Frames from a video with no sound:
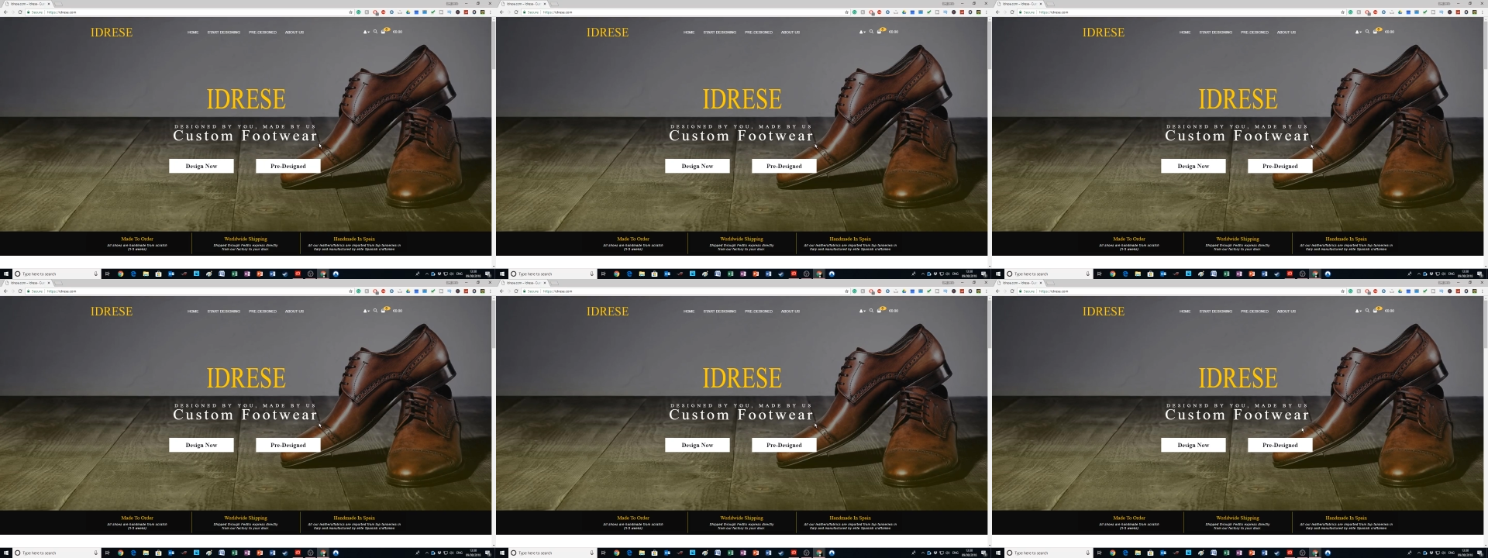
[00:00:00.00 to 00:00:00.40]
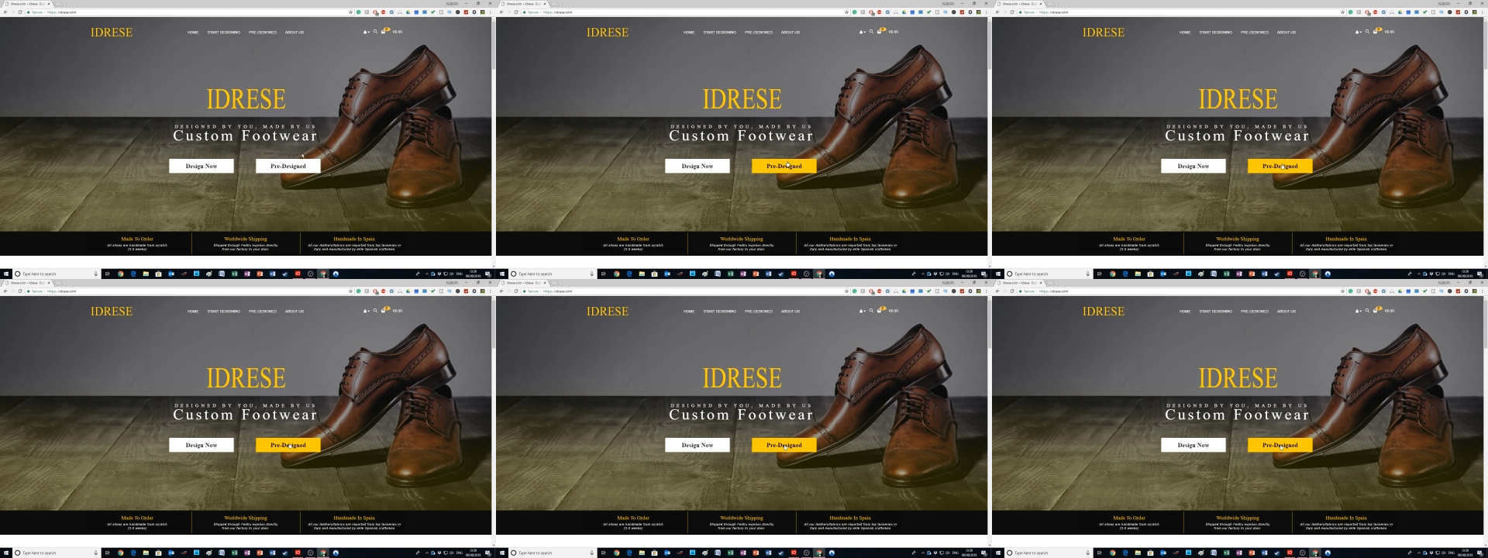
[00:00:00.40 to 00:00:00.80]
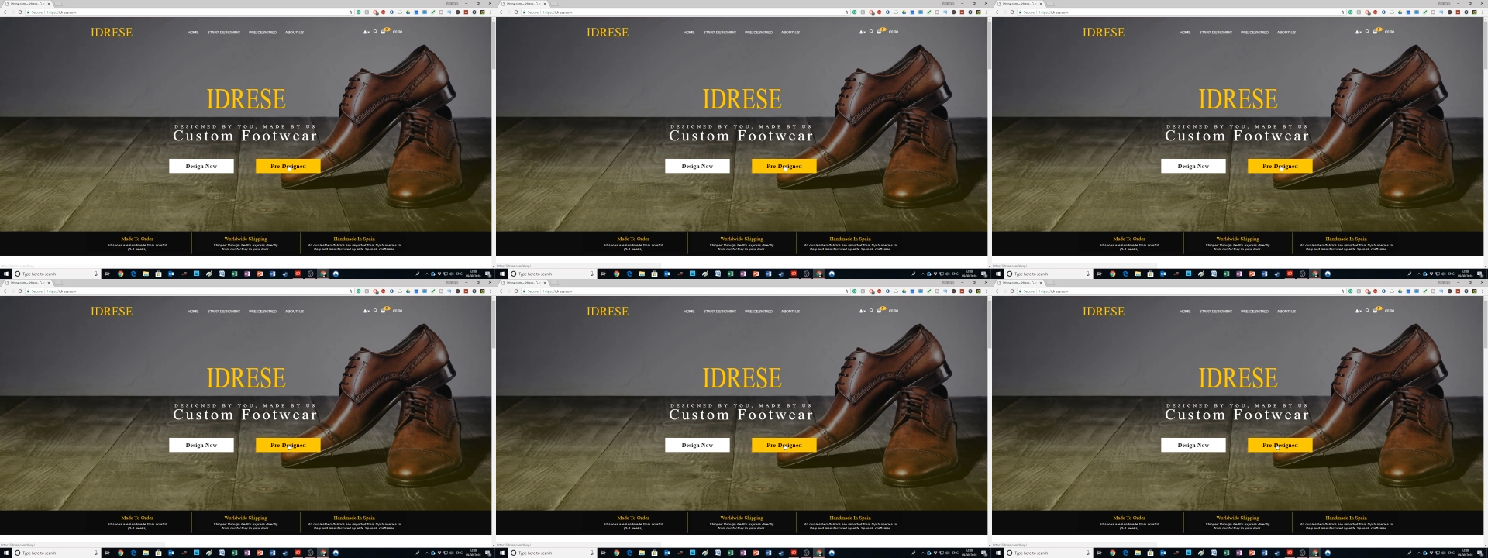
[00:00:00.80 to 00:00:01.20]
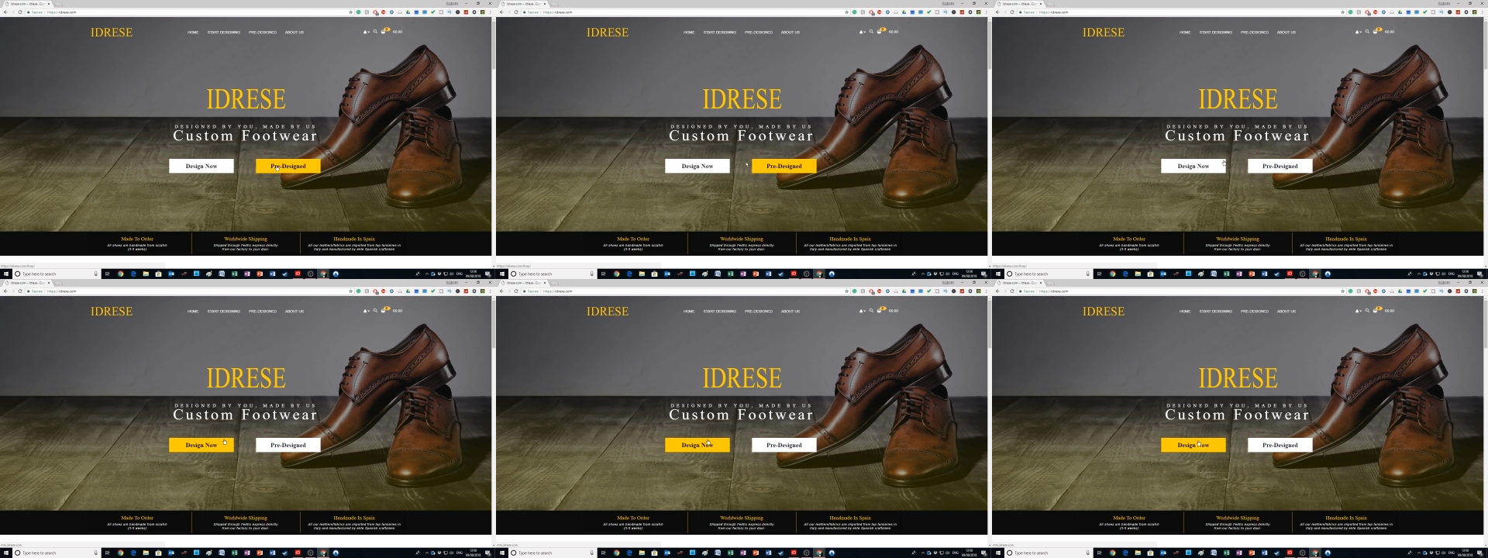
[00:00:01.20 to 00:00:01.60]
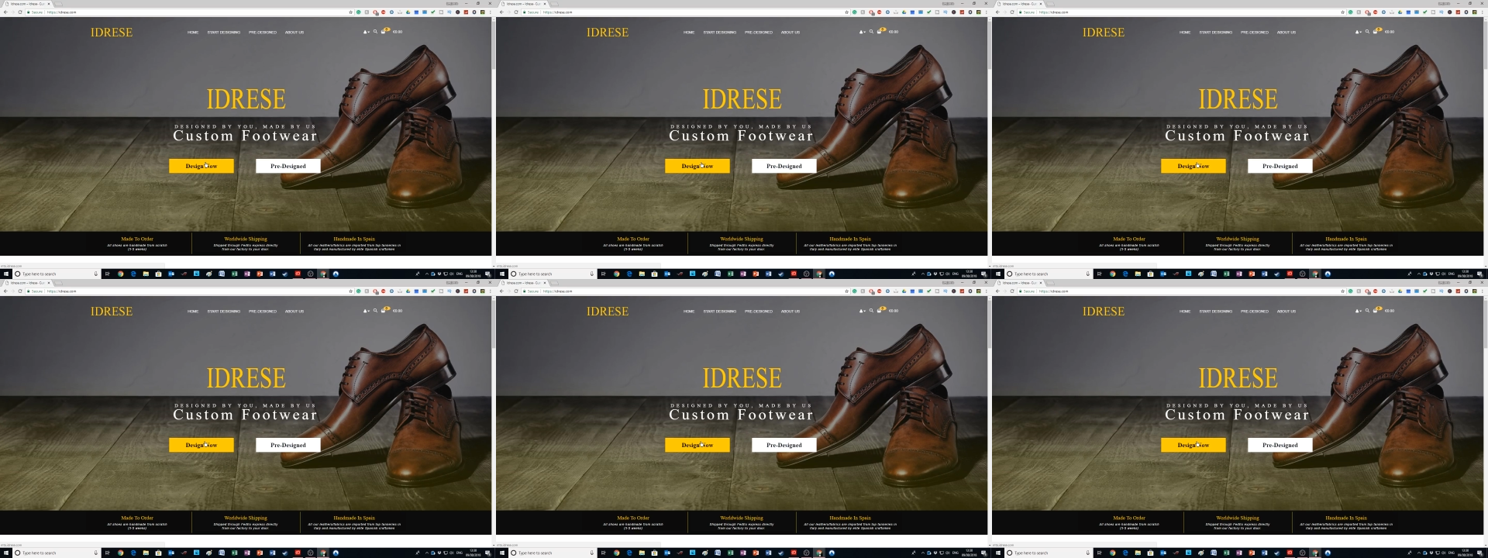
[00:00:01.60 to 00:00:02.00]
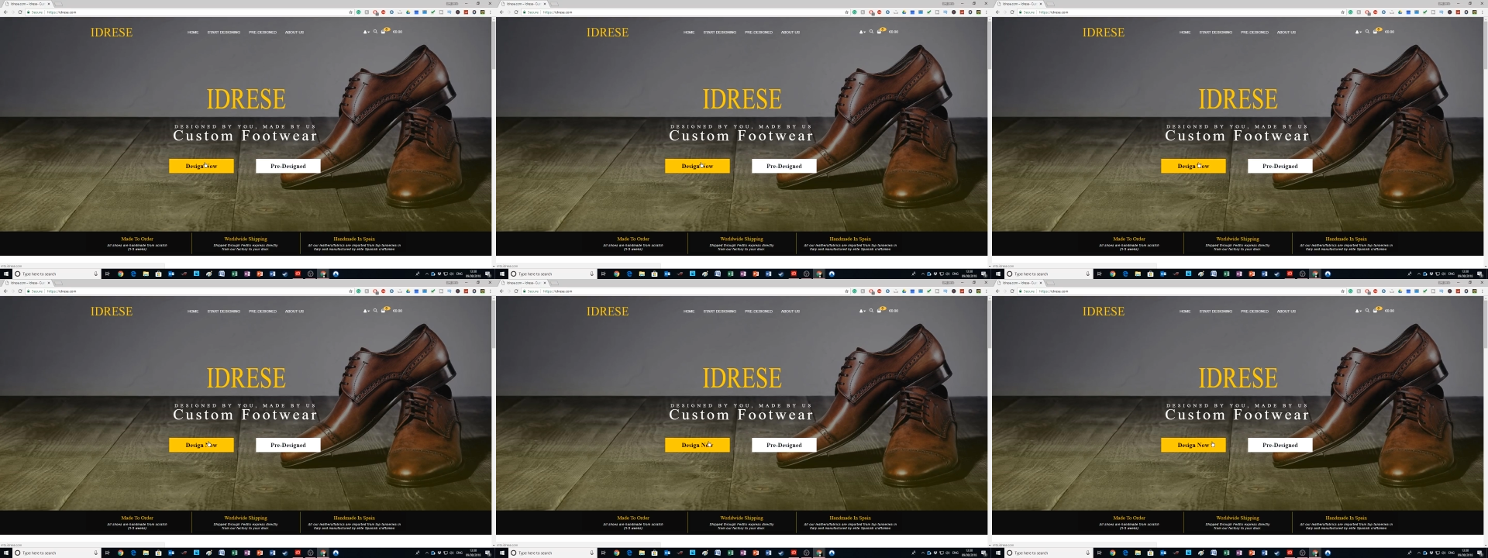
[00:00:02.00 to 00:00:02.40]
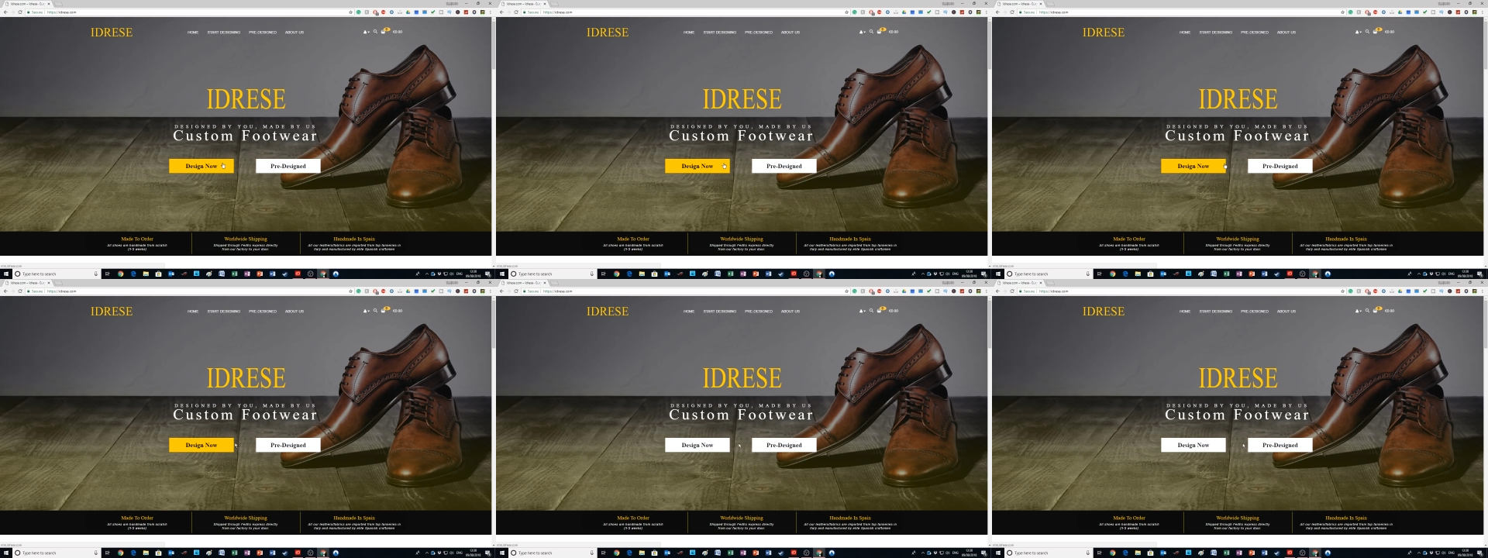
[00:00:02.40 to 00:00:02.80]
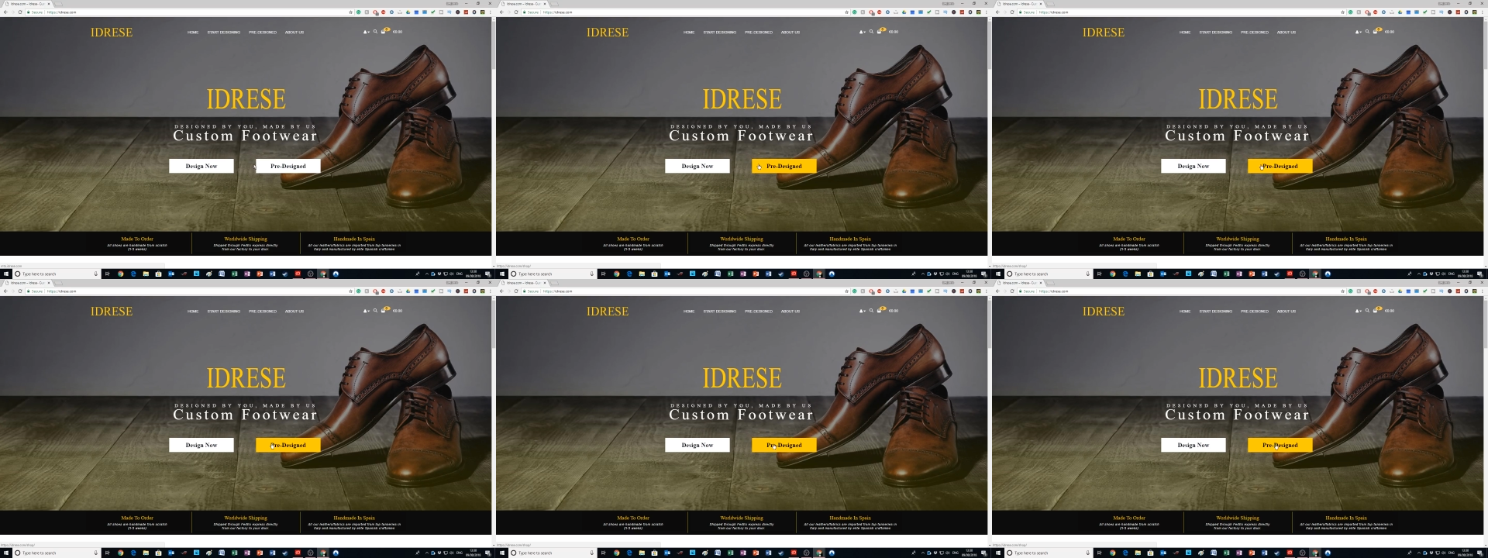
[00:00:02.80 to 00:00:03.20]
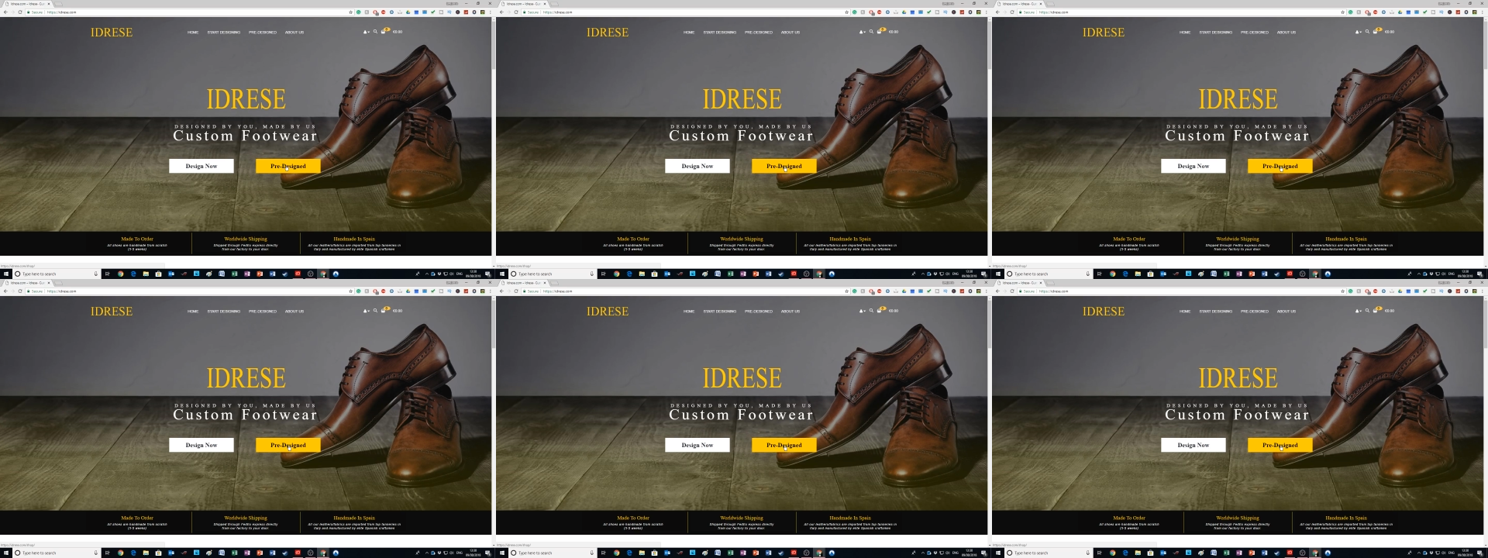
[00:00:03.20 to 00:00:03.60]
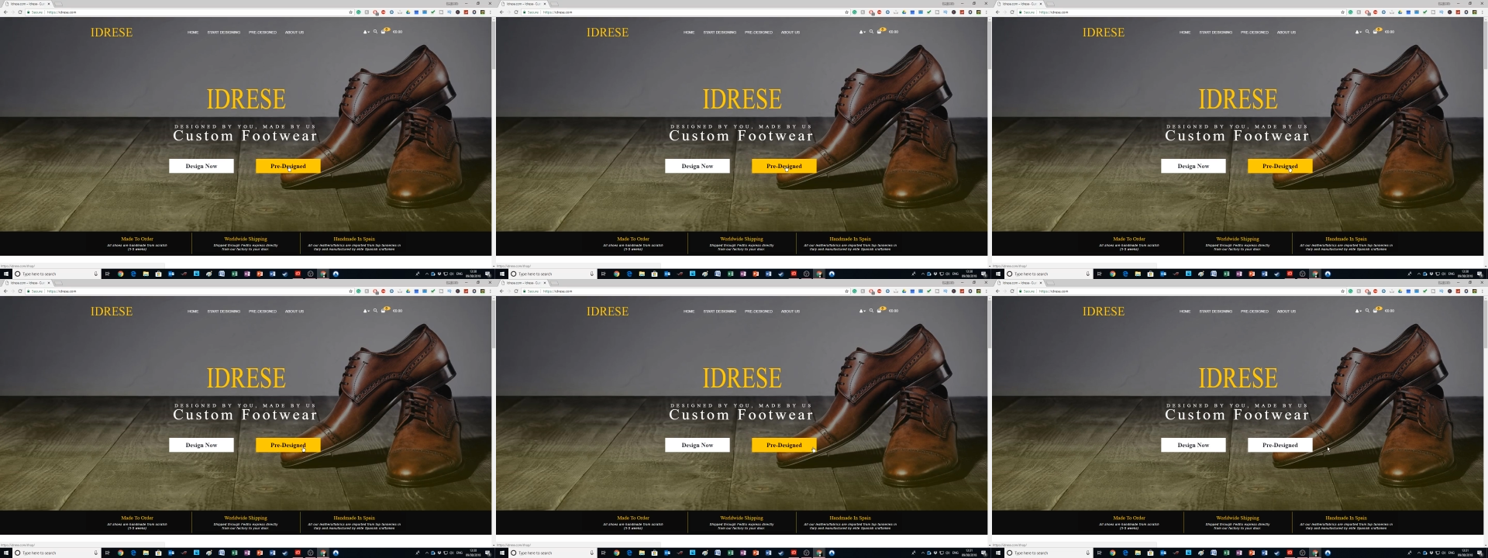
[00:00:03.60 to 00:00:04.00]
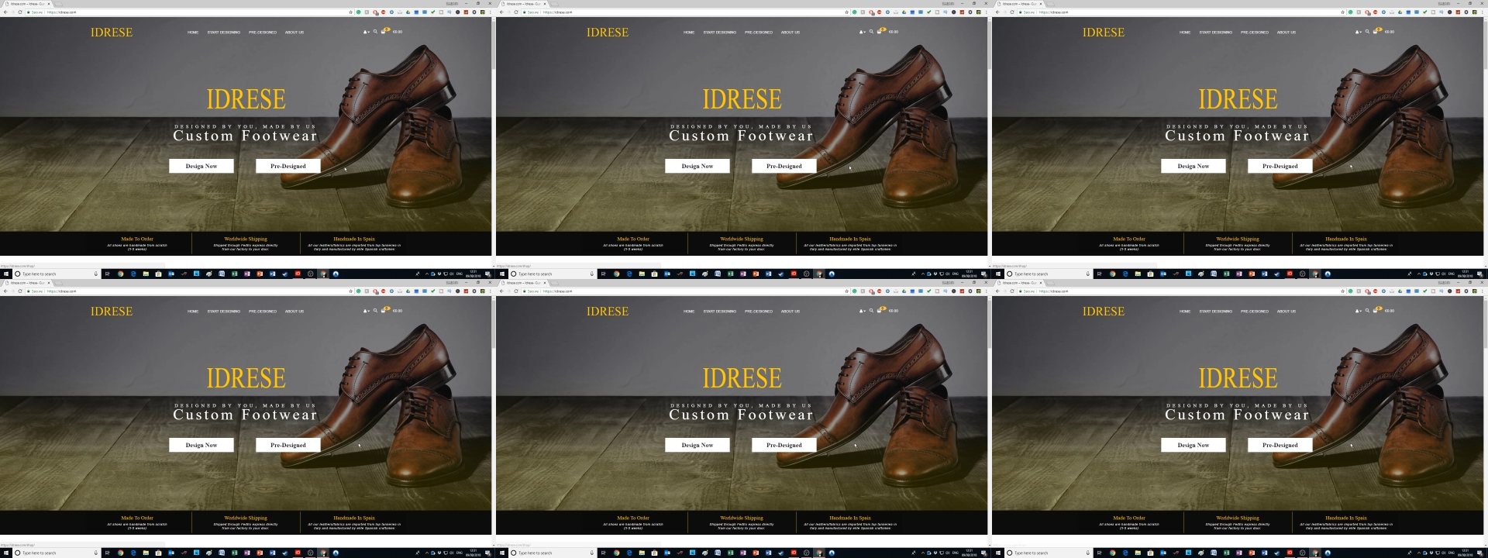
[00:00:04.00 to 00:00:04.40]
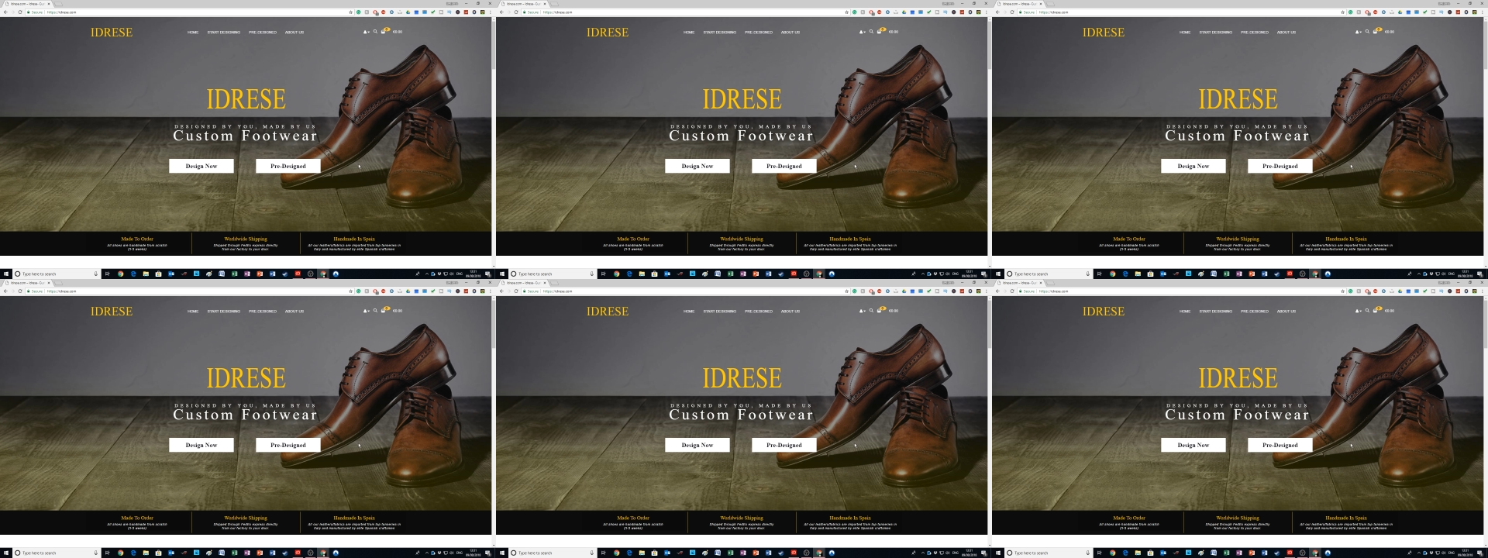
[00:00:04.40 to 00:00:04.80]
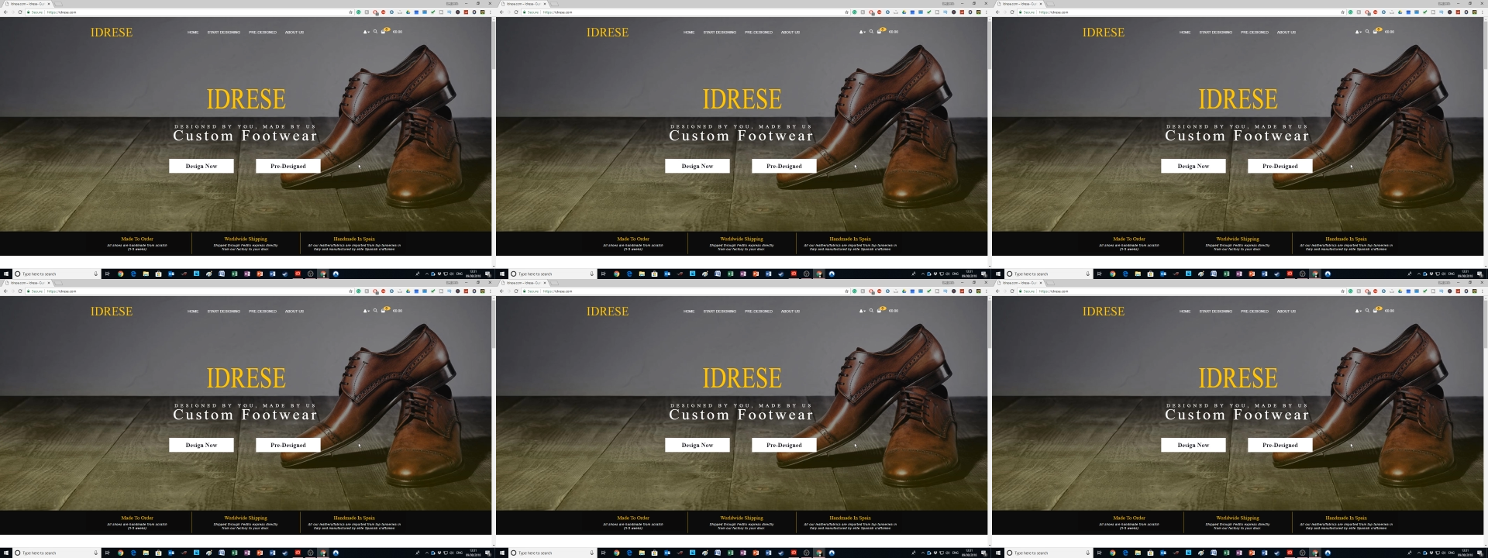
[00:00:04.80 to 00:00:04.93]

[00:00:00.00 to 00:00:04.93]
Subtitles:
Nobody's mouth can be seen.